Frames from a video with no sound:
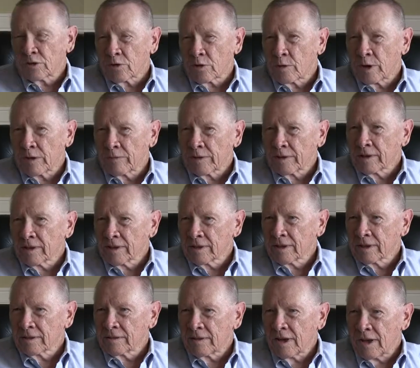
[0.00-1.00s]
terrific.
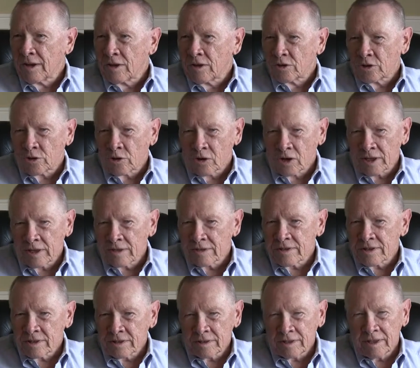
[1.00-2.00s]
Shirley
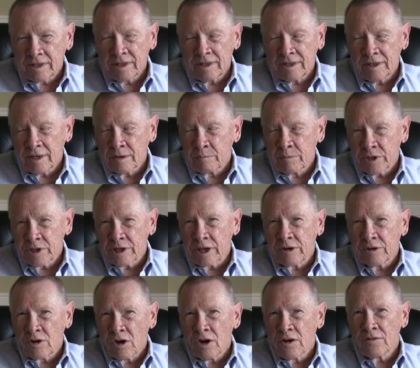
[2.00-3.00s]
is in the
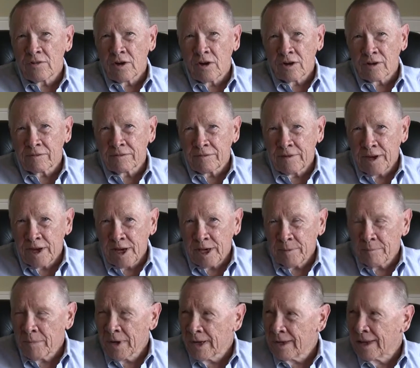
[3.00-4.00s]
Michigan Golf Hall of
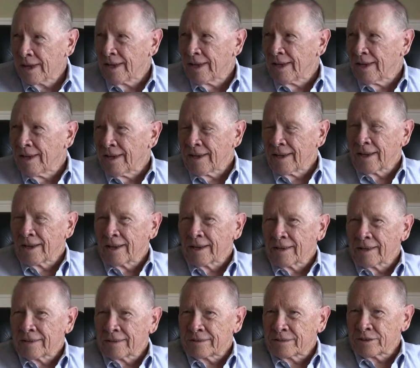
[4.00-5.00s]
Fame.
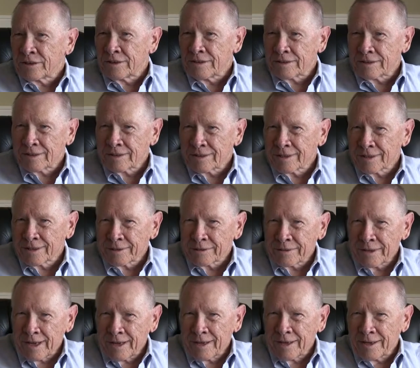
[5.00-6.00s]
She's
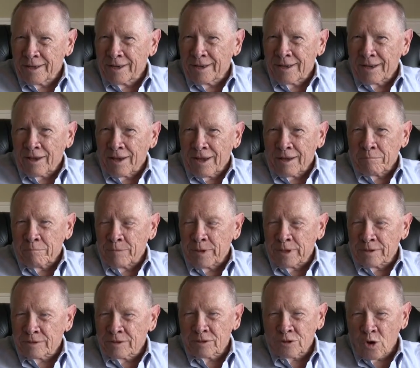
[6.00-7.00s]

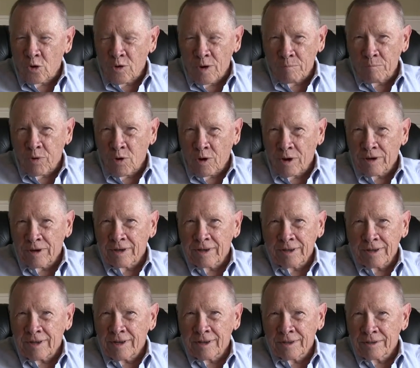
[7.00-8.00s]
been so
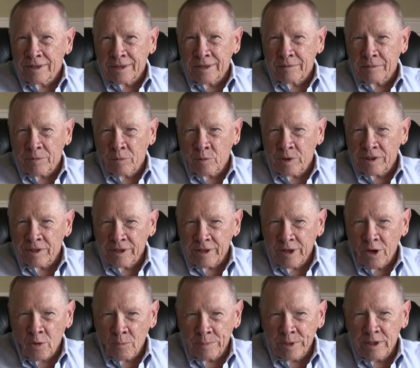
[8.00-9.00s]
important with
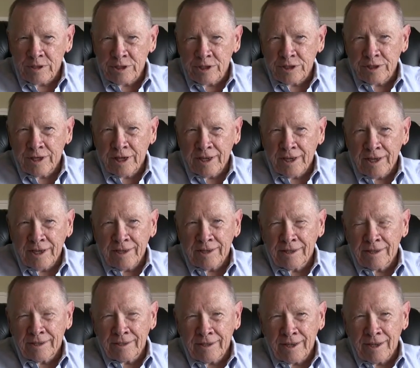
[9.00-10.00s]
the
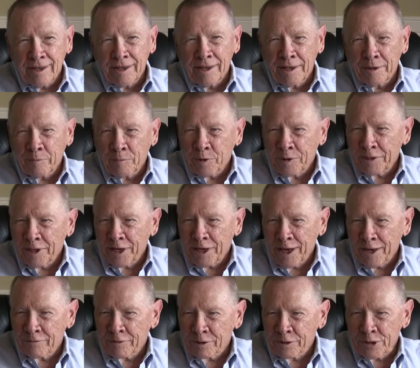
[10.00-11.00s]
LPGA, and when they
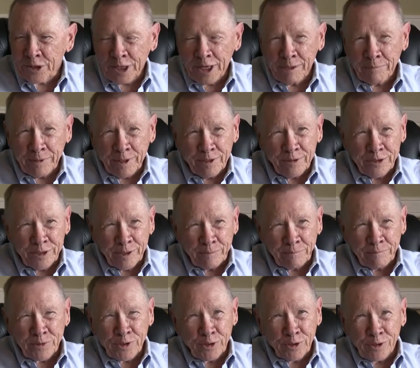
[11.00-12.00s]
have their
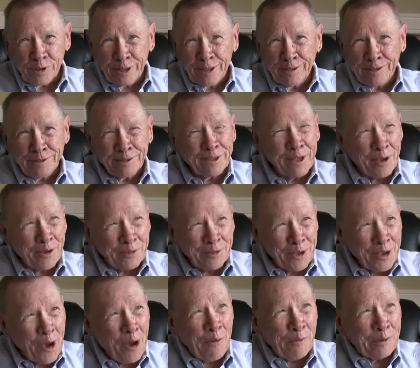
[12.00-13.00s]
championship, Shirley
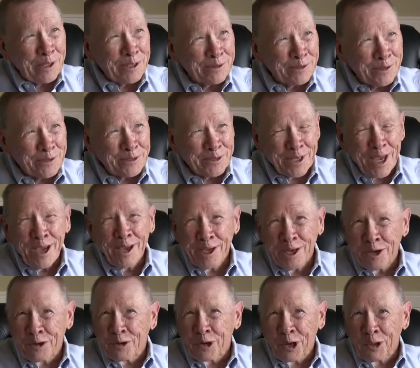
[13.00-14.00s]
always is
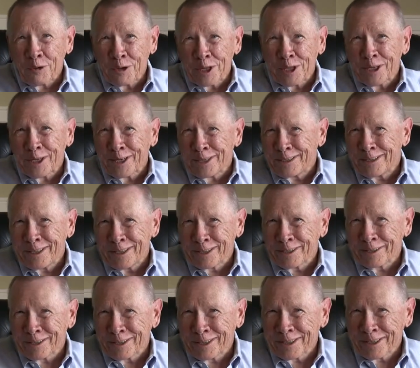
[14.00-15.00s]
included
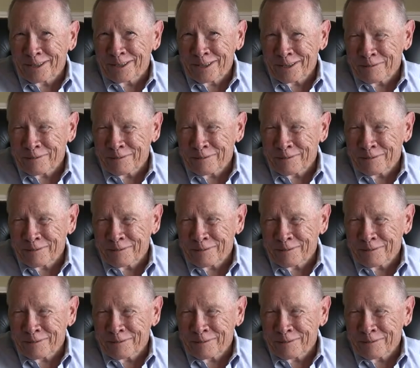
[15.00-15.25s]
in the